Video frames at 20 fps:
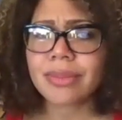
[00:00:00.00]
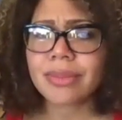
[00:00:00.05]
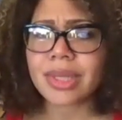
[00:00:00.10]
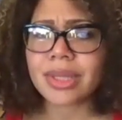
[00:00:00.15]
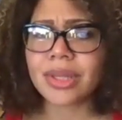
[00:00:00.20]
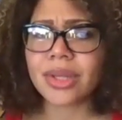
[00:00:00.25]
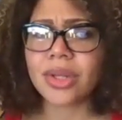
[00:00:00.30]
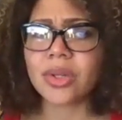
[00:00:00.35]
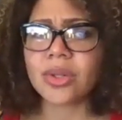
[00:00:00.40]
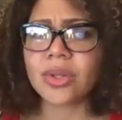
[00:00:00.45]

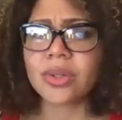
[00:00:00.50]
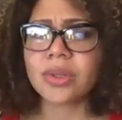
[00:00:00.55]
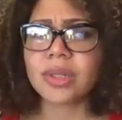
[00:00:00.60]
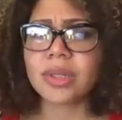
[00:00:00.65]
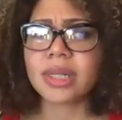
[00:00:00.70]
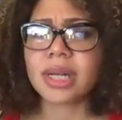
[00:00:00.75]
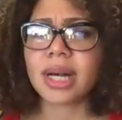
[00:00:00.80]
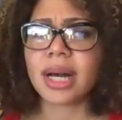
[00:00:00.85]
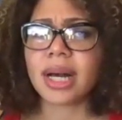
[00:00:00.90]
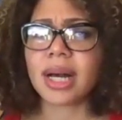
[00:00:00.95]
you know,
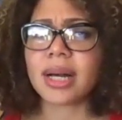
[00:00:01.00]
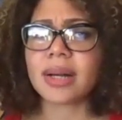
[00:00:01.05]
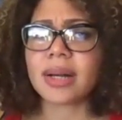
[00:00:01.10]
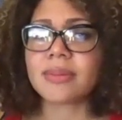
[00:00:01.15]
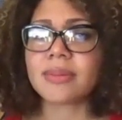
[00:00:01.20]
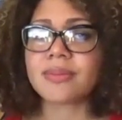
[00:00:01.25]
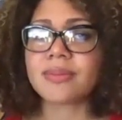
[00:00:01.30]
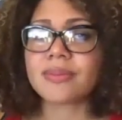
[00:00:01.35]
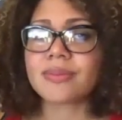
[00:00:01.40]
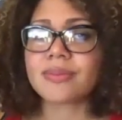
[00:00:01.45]

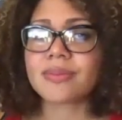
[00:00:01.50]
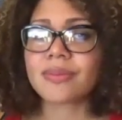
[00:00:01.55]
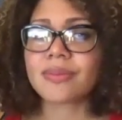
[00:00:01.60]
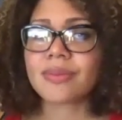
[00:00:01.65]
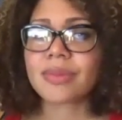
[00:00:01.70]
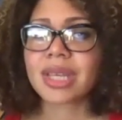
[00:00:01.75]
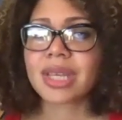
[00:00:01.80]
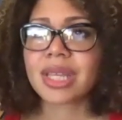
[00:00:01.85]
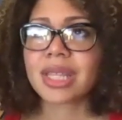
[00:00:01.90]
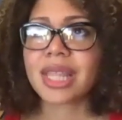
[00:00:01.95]
um,
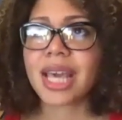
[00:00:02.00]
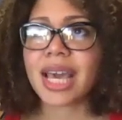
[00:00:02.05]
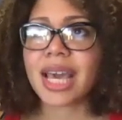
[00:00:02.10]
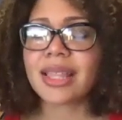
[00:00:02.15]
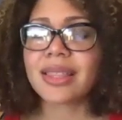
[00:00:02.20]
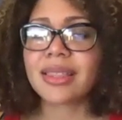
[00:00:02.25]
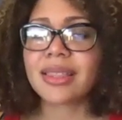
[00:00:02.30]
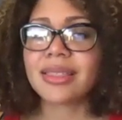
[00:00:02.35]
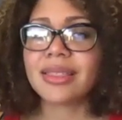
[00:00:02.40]
that